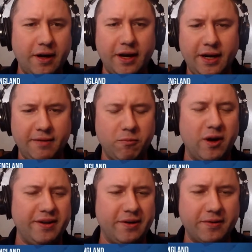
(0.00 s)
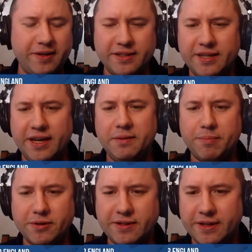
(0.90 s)
a, what, nearly a ten
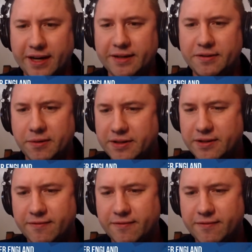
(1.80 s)
percent increase in